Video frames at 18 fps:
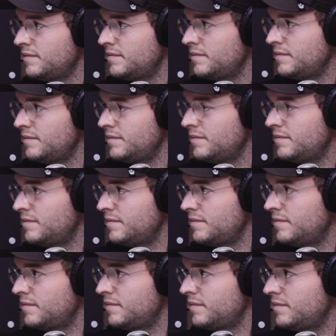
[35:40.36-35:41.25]

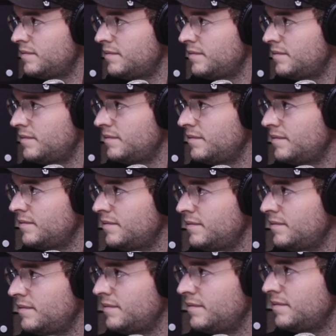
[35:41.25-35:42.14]

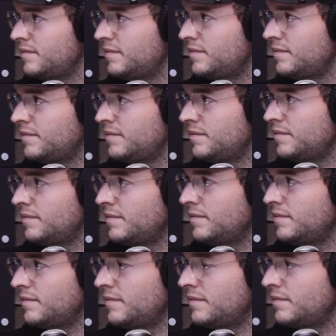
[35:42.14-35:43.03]

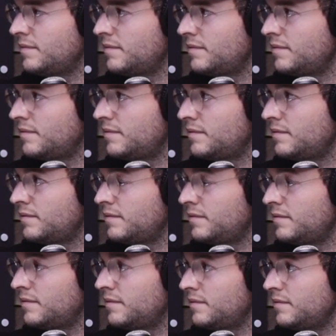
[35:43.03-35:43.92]

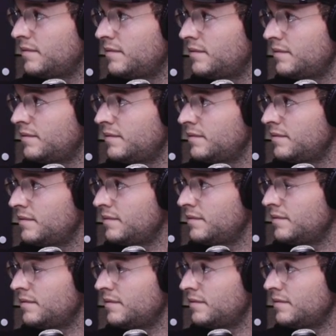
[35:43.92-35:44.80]

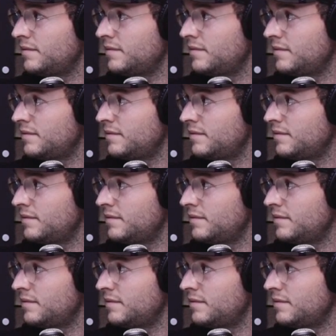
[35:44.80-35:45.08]
No words are spoken by the person on screen.